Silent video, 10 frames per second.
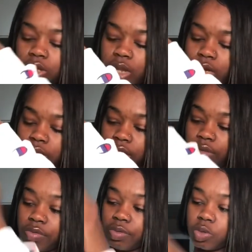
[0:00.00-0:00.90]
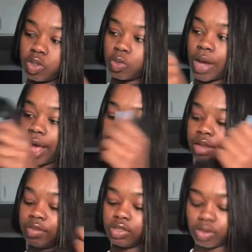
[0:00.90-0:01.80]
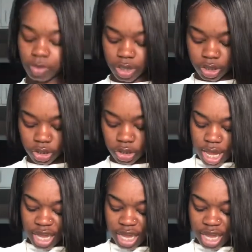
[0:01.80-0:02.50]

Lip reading: a lot of stuff, which is why I love it so much.